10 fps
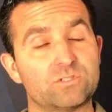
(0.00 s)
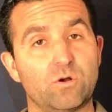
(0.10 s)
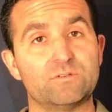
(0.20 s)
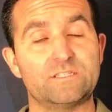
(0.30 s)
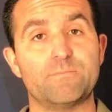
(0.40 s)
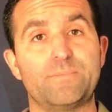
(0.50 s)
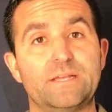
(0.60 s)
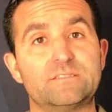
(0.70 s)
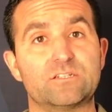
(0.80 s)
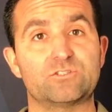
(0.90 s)
holding the
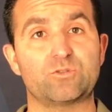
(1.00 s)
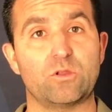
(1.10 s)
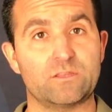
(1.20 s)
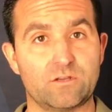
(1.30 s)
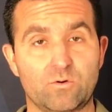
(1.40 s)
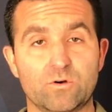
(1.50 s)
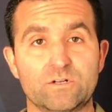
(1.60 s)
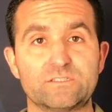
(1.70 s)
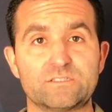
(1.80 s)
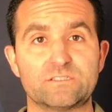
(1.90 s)
bit, controlling the
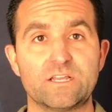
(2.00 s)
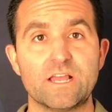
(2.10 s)
horse.